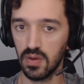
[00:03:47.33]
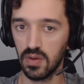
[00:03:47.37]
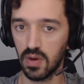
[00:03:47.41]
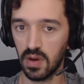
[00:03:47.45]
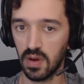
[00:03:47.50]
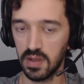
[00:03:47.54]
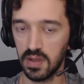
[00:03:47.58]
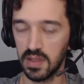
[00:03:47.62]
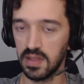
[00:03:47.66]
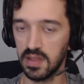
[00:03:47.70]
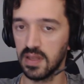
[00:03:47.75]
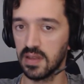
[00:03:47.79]

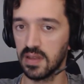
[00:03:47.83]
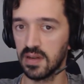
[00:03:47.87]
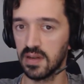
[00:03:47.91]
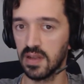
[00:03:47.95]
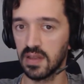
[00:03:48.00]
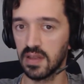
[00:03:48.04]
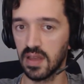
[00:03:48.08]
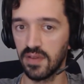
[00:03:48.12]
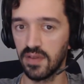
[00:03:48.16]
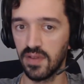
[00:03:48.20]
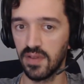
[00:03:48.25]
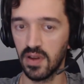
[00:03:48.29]
on an
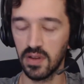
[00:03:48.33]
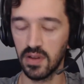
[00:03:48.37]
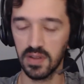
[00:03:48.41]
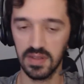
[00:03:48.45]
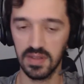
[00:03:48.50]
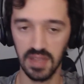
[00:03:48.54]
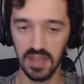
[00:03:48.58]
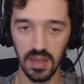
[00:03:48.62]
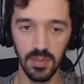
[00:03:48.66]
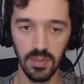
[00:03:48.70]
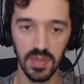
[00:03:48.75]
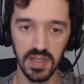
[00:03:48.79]
internet cafe on the
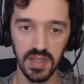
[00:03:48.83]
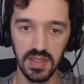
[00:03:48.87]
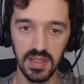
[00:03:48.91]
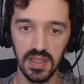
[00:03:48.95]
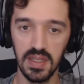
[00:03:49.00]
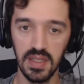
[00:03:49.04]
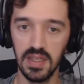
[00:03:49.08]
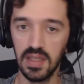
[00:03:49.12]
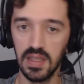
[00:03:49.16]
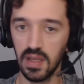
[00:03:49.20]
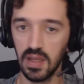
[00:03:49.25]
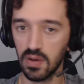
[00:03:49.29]
same
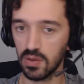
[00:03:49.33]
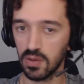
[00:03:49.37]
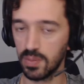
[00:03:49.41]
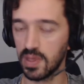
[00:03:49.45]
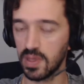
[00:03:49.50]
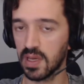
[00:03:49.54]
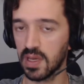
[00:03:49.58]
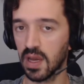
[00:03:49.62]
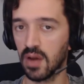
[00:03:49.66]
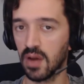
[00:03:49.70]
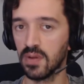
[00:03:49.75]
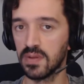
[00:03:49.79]
PC, they will be
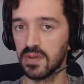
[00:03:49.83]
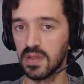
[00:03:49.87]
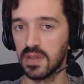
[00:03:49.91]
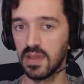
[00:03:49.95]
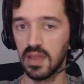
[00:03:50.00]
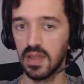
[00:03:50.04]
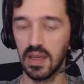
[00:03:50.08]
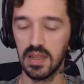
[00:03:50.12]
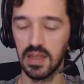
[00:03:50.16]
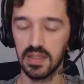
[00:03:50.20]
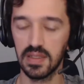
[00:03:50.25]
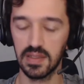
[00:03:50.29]
counted
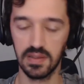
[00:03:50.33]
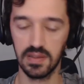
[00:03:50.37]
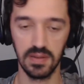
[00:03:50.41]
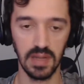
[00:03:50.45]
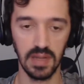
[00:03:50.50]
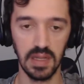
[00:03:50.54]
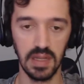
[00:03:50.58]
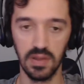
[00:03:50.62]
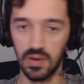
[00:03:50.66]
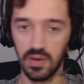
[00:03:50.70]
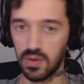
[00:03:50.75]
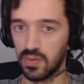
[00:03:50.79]
as
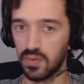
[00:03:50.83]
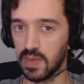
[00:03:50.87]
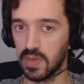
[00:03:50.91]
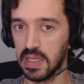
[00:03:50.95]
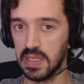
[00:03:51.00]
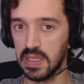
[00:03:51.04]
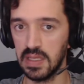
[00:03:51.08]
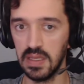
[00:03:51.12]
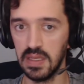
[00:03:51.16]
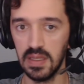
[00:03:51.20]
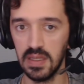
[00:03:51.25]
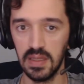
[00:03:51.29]
10 or
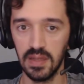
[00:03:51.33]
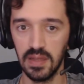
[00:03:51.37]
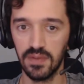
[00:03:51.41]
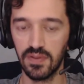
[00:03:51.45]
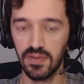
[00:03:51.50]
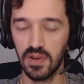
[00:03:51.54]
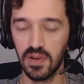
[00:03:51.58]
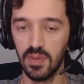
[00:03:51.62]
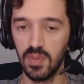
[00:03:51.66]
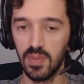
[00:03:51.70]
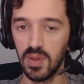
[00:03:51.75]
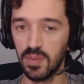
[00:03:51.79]
20
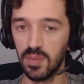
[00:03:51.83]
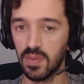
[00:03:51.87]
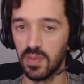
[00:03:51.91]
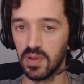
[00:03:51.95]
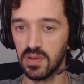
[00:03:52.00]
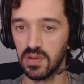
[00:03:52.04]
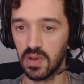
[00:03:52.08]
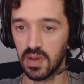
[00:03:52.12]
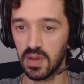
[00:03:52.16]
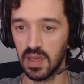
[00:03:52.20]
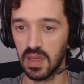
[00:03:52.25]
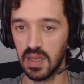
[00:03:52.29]
different
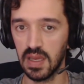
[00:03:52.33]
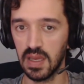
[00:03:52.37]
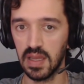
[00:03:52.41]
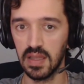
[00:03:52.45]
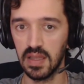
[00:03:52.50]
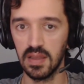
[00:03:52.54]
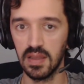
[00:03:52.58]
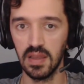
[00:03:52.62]
people logging in,